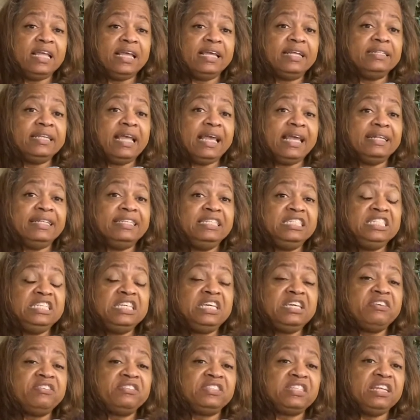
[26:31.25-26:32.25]
in, in
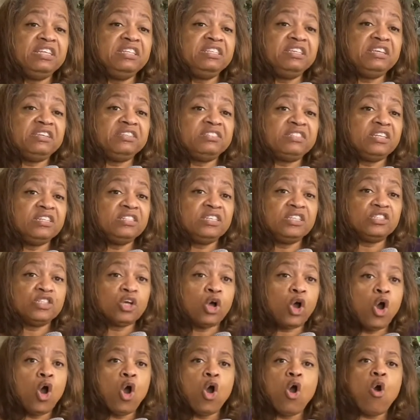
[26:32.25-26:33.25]
years and years and years
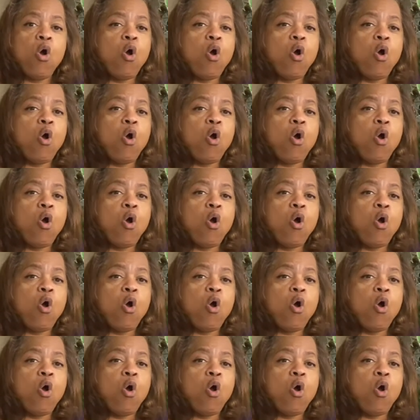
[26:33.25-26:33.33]
ago,